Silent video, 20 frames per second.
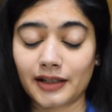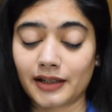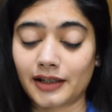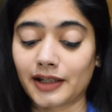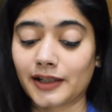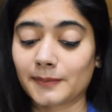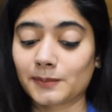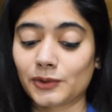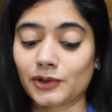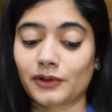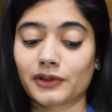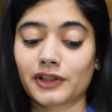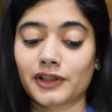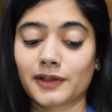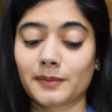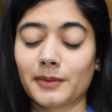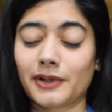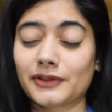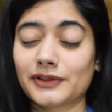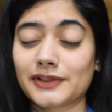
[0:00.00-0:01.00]
I'm talking
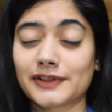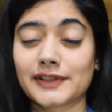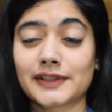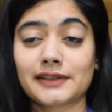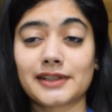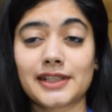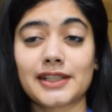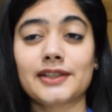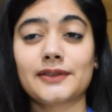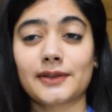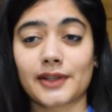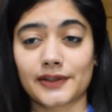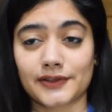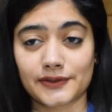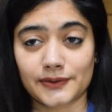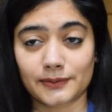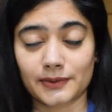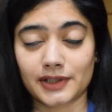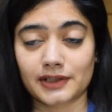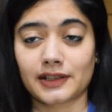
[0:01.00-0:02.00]
about
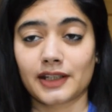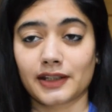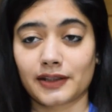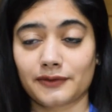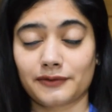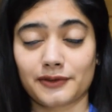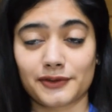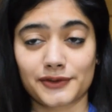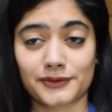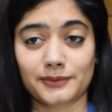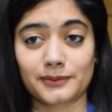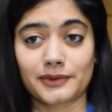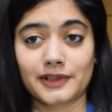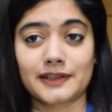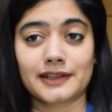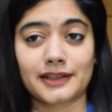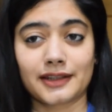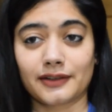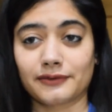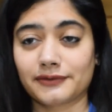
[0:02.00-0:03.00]
serious reading for
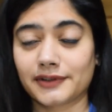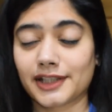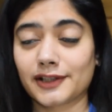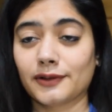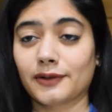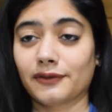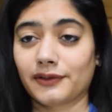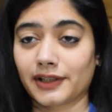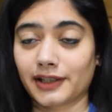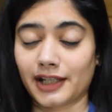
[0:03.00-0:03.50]
students in the field of